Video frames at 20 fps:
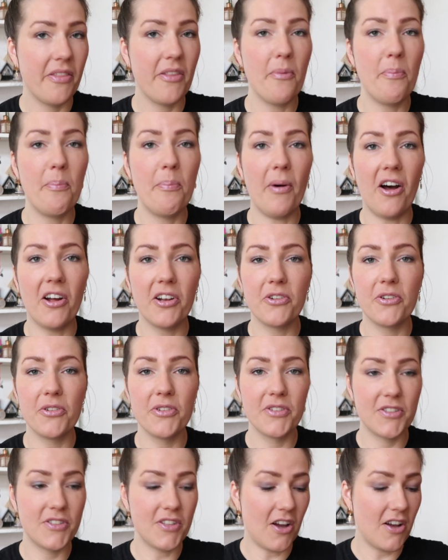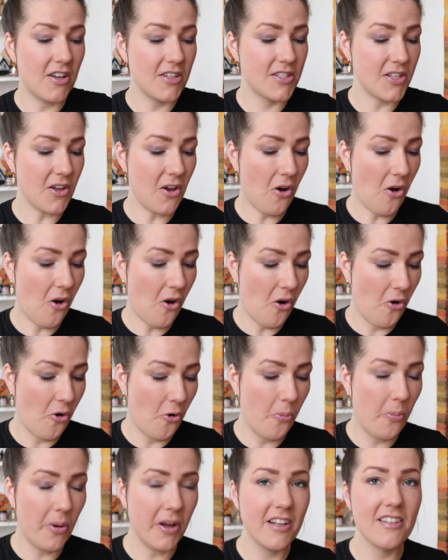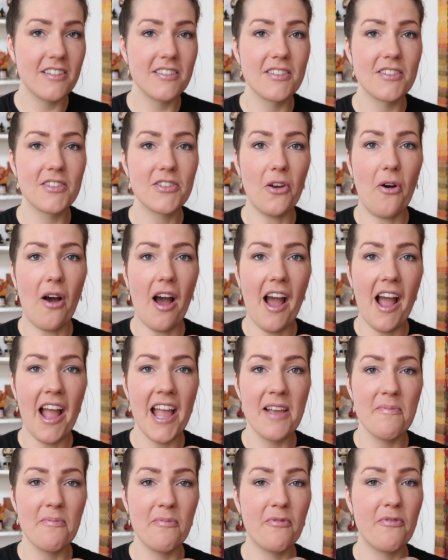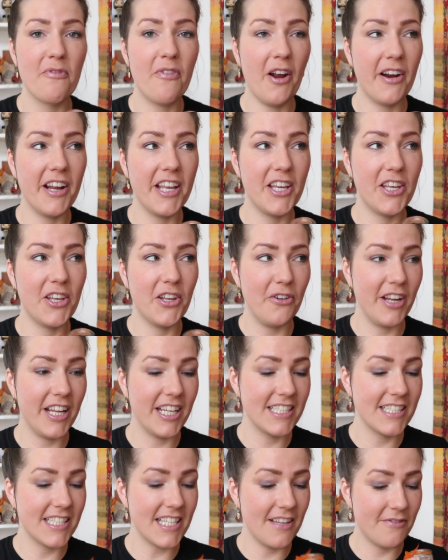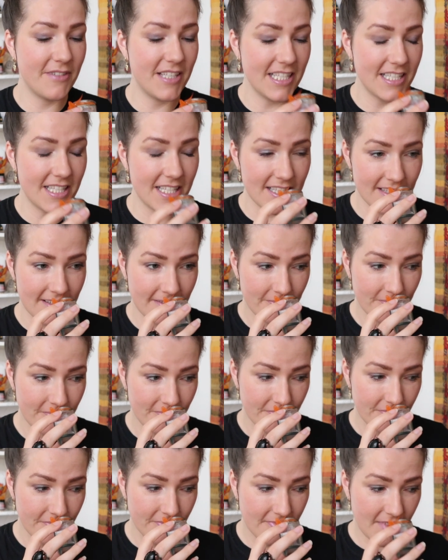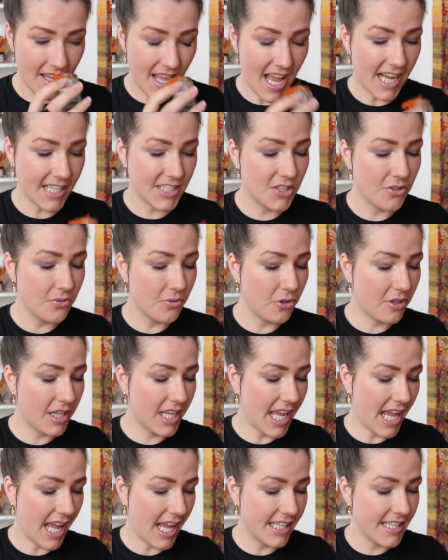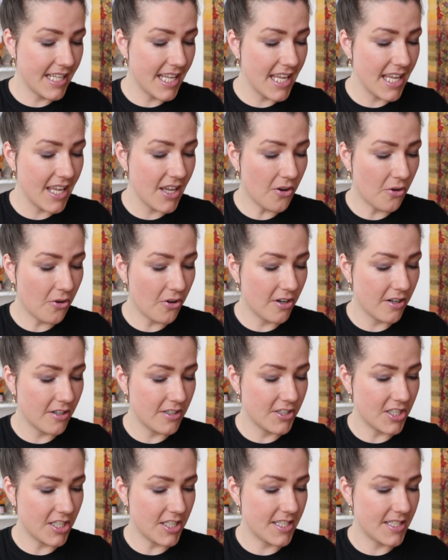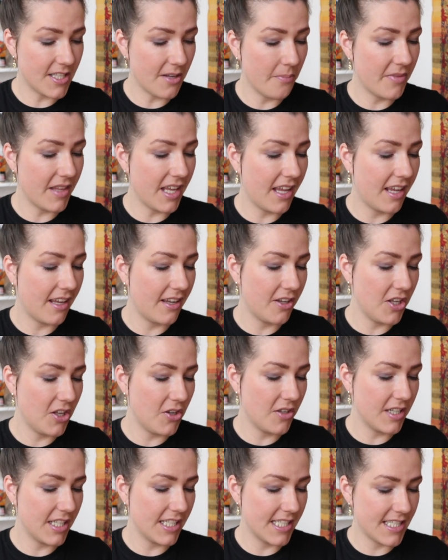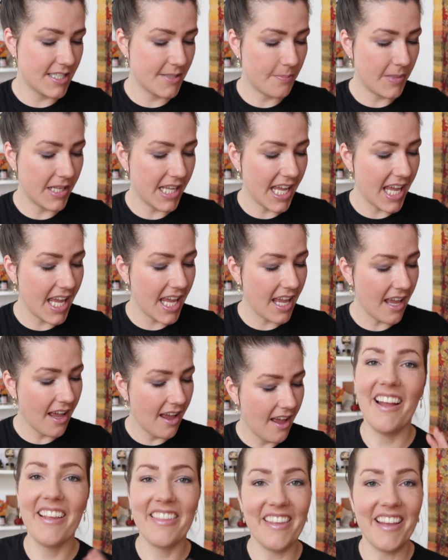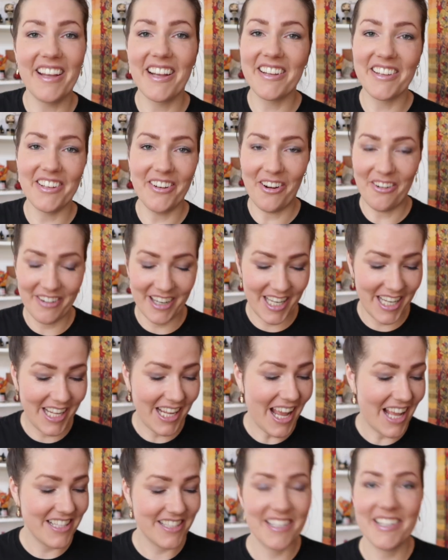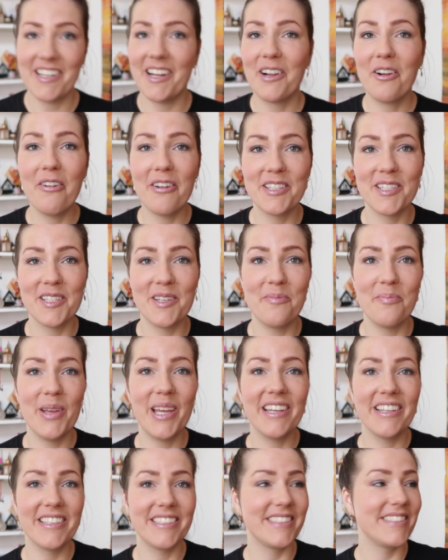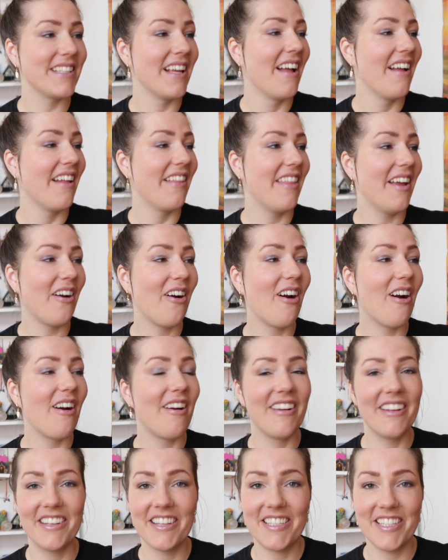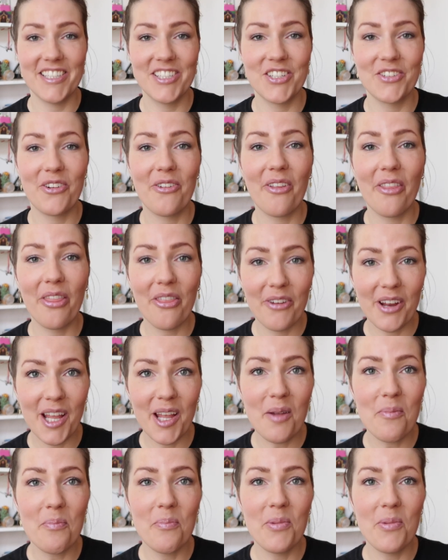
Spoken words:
The bottle does open, so I am very curious if this is actual candy or just something you can display. I think I can already answer that question because there are an additional three